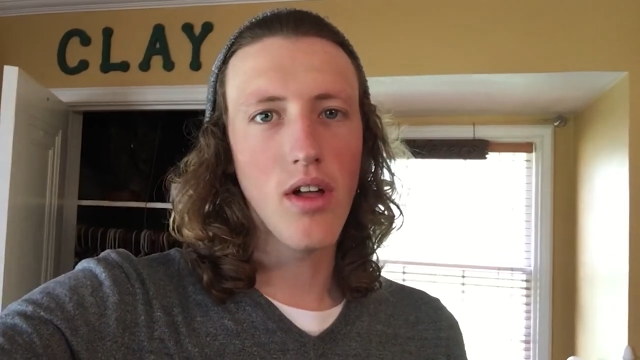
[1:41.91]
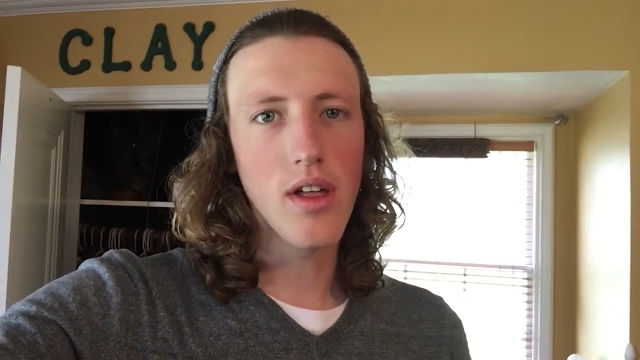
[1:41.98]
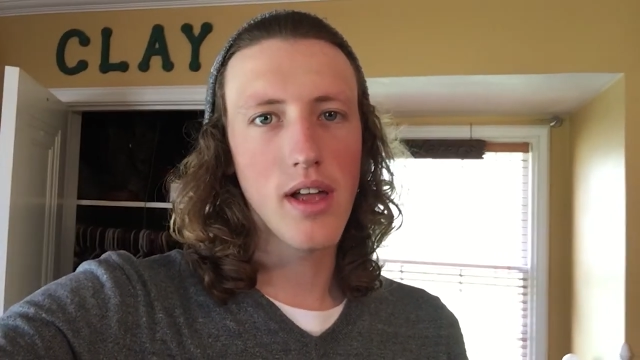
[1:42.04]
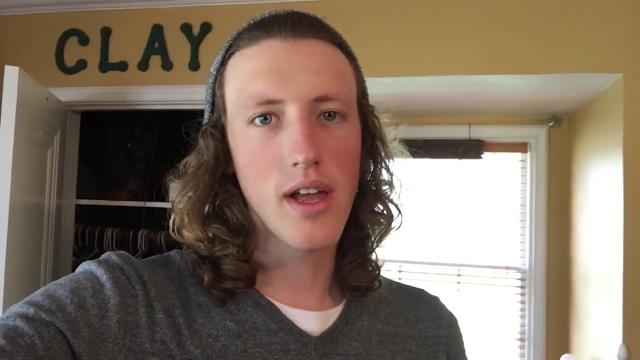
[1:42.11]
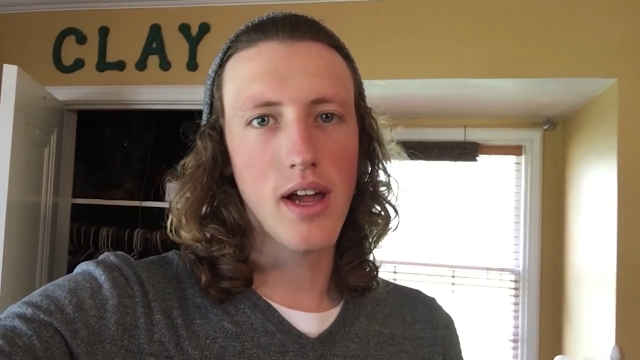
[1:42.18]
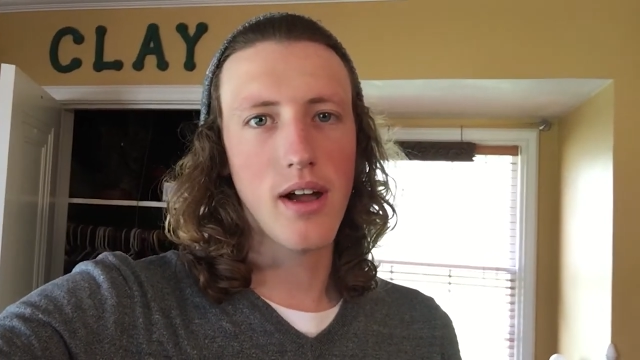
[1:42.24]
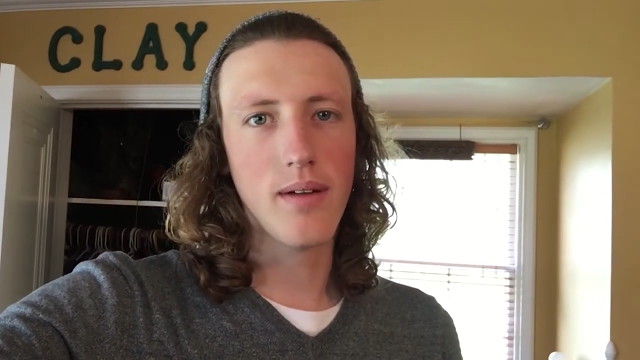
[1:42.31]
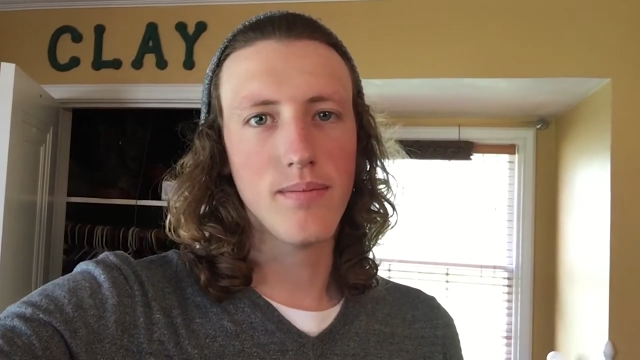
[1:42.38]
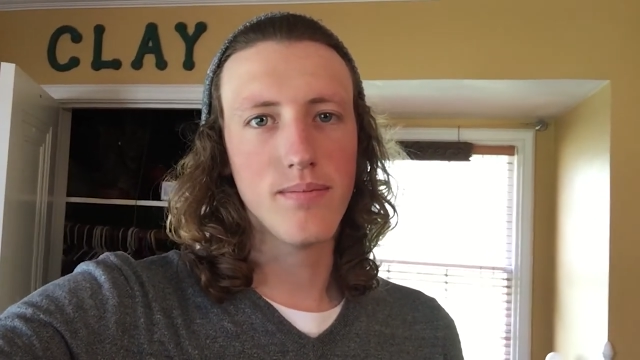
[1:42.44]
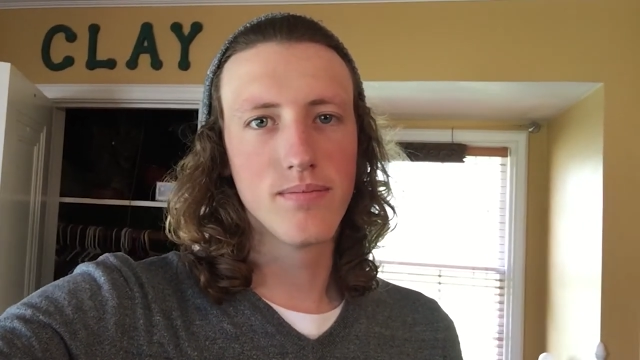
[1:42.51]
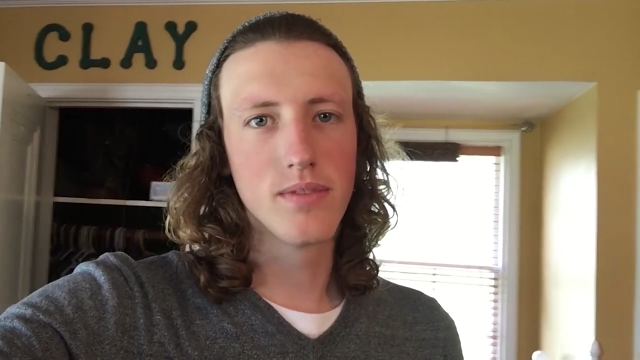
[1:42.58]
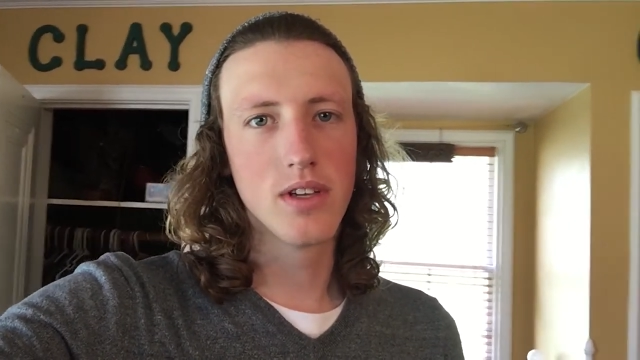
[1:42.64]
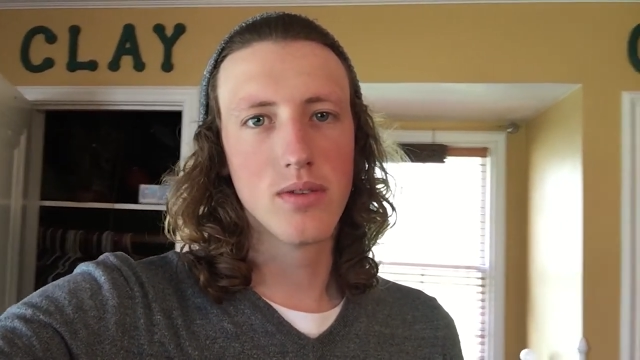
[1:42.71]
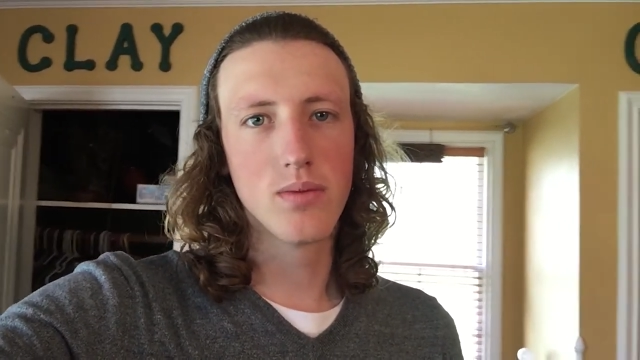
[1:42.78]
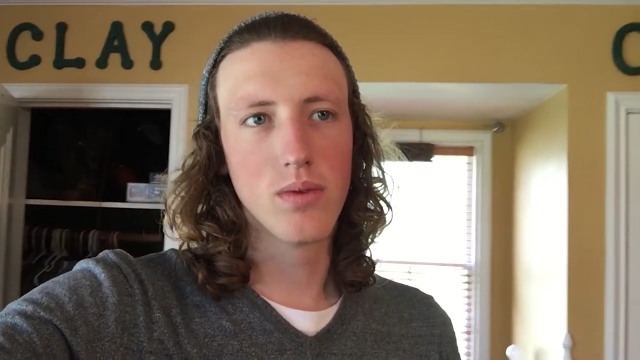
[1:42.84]

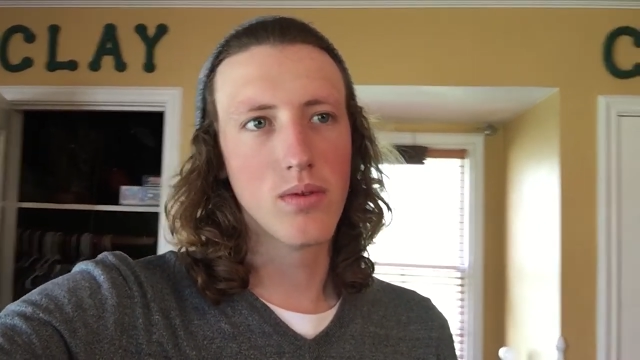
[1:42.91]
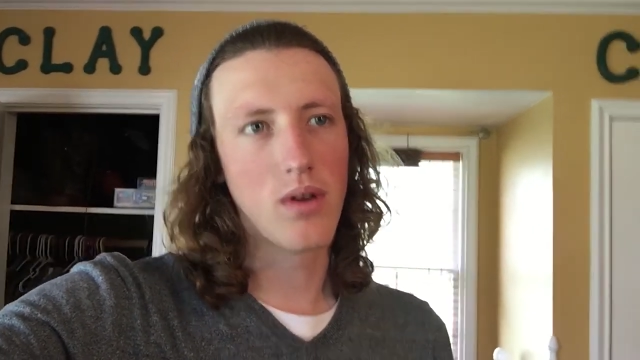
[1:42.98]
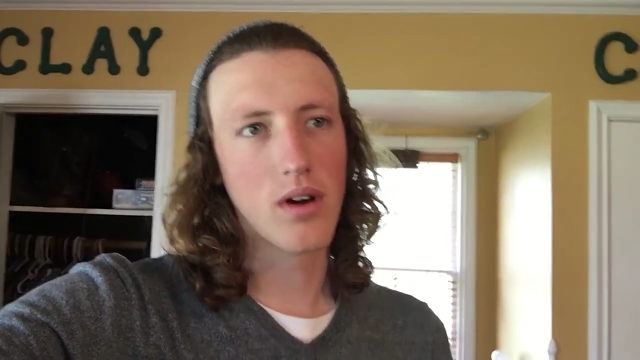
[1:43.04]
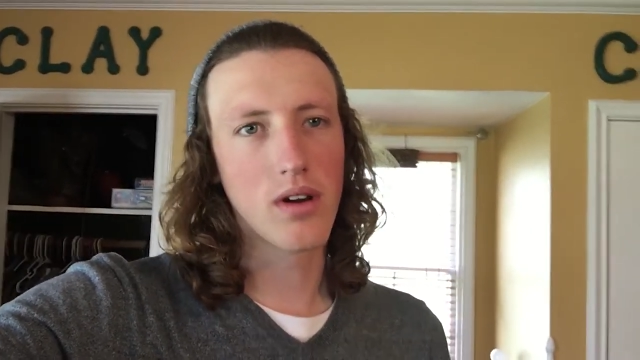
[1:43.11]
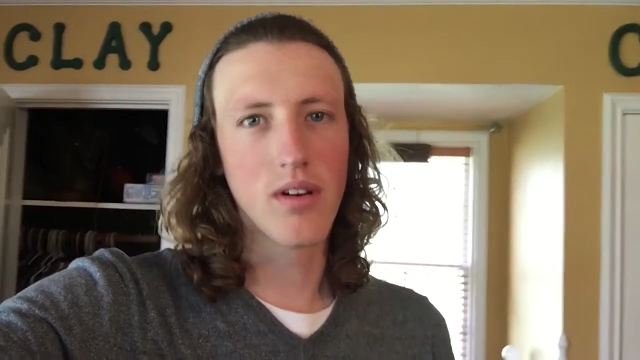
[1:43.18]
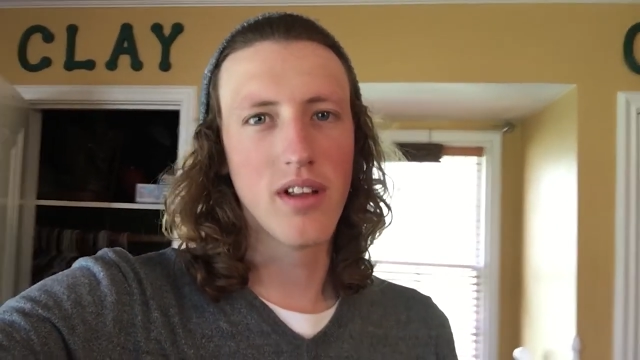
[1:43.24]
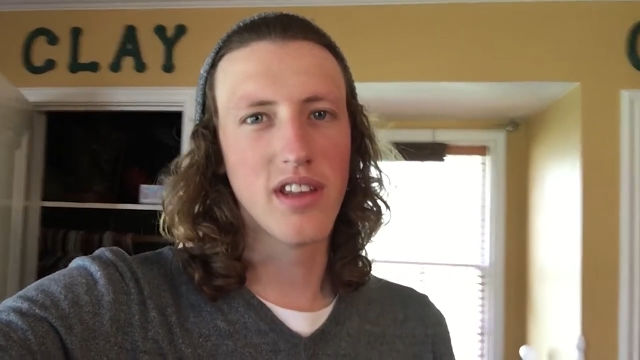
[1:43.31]
because um, we were walking around.